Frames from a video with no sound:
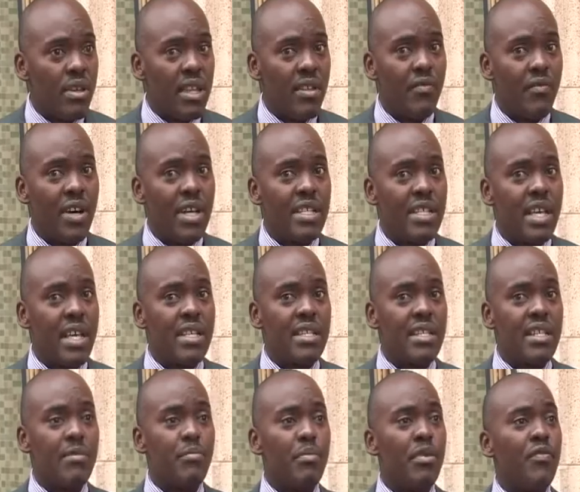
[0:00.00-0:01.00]
with a
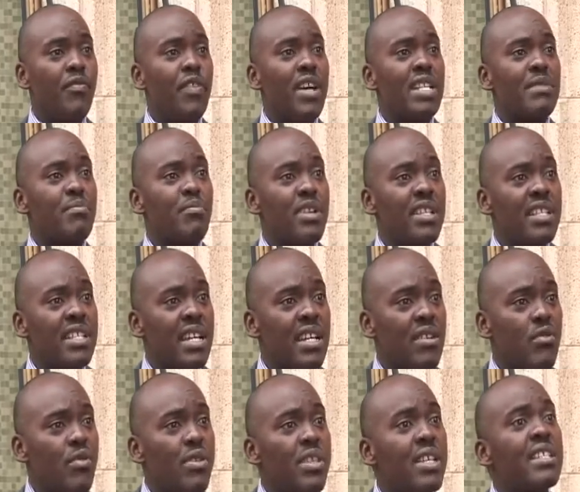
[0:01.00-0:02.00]
sleeping vice
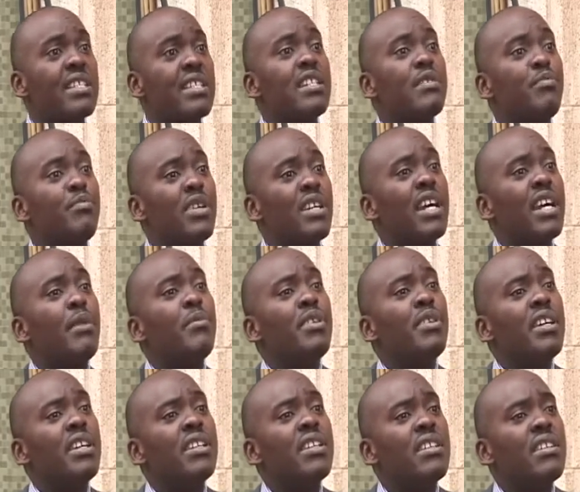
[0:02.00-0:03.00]
president, with a sleeping
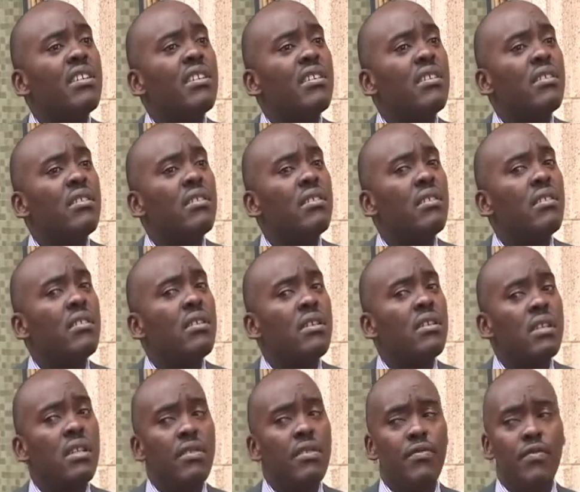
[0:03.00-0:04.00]
cabinet.
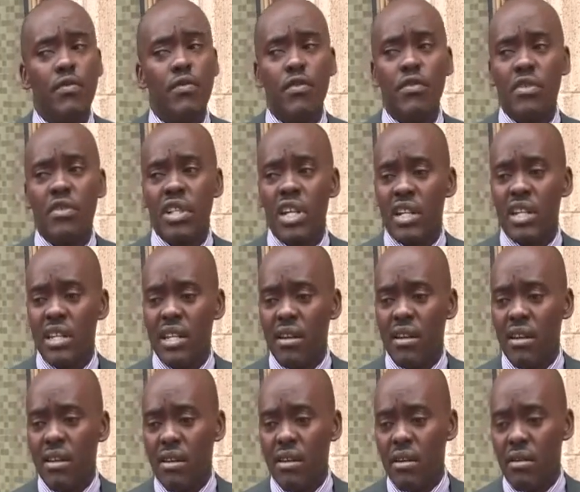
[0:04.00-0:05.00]
If you looked at
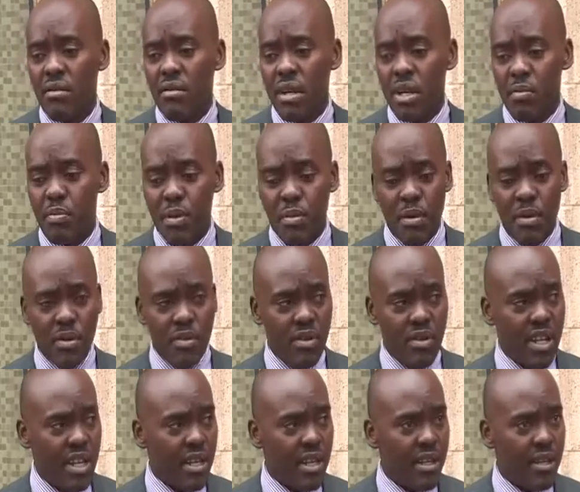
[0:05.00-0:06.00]
the red paper
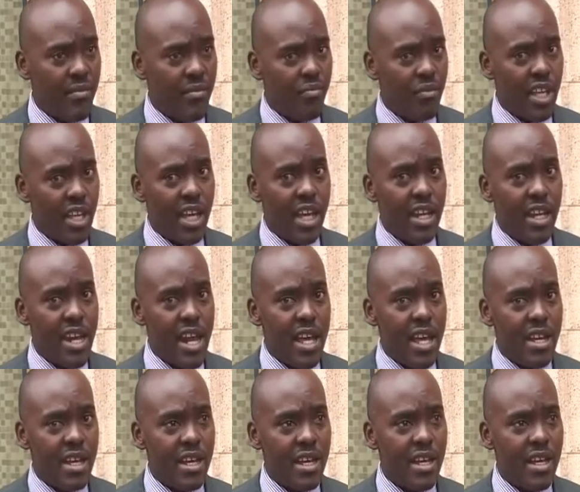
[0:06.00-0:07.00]
today, the
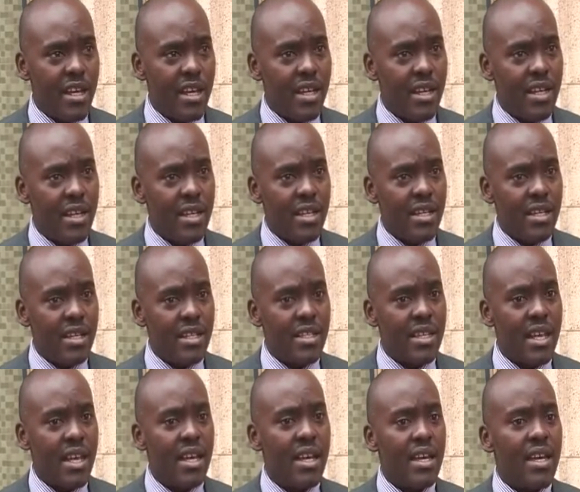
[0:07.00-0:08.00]
headline
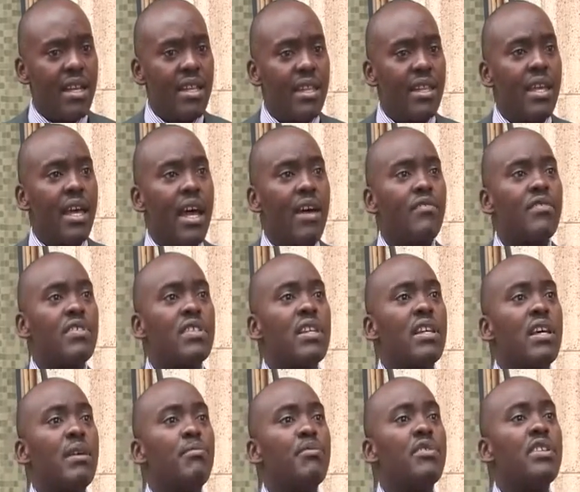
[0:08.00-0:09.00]
is, "They have
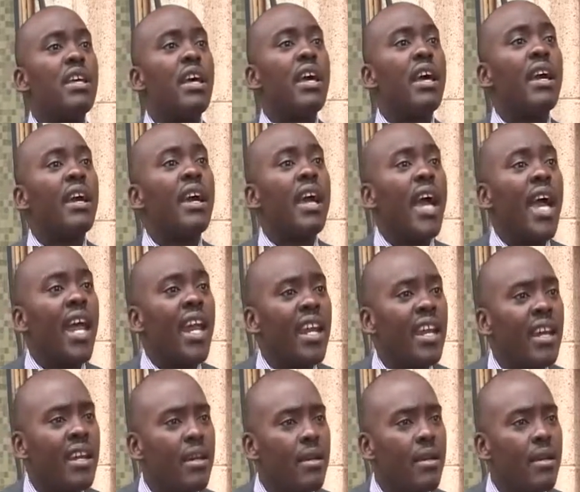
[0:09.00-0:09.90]
slept again."